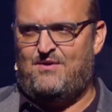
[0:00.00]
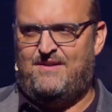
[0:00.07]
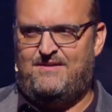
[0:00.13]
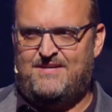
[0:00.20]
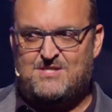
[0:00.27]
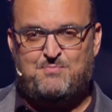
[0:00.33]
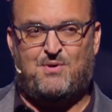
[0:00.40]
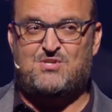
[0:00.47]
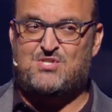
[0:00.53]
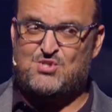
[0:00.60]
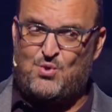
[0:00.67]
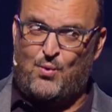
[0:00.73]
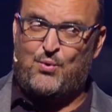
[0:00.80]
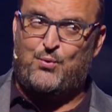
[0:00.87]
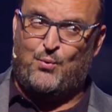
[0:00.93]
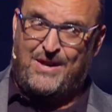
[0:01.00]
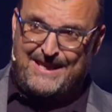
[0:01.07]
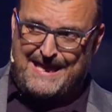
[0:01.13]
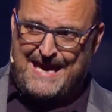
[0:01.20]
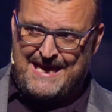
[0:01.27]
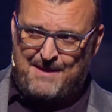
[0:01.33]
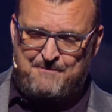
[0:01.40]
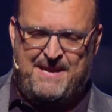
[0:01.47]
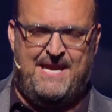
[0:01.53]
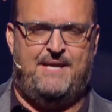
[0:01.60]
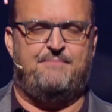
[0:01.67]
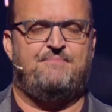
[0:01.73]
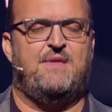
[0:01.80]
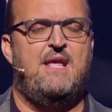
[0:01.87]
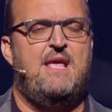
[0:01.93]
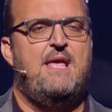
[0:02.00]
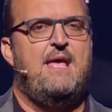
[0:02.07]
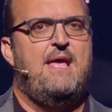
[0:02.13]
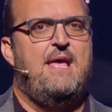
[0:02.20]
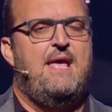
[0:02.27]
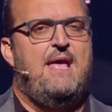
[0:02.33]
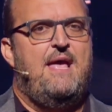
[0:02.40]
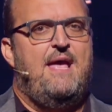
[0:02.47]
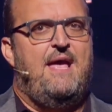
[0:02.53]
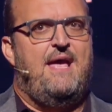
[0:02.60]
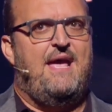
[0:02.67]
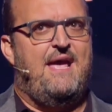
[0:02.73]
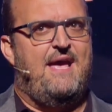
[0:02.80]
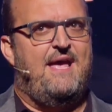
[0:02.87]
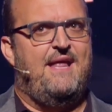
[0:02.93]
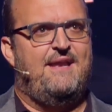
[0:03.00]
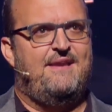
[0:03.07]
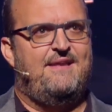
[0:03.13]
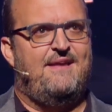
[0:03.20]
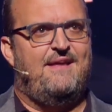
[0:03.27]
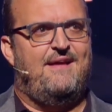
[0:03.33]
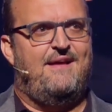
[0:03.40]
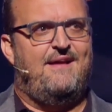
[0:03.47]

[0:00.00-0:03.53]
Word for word: And this person's going through a lot of pain. And